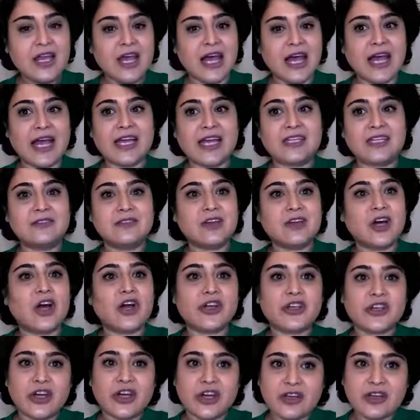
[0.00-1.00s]
And our
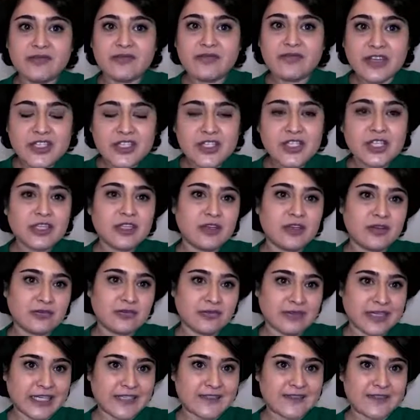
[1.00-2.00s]
conventional
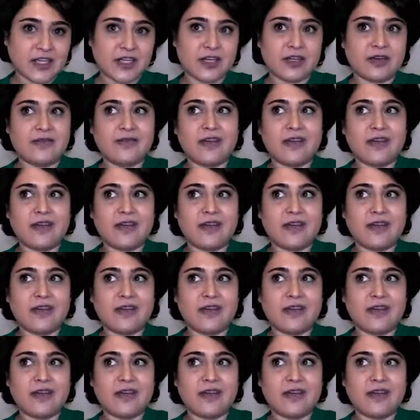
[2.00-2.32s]
ways of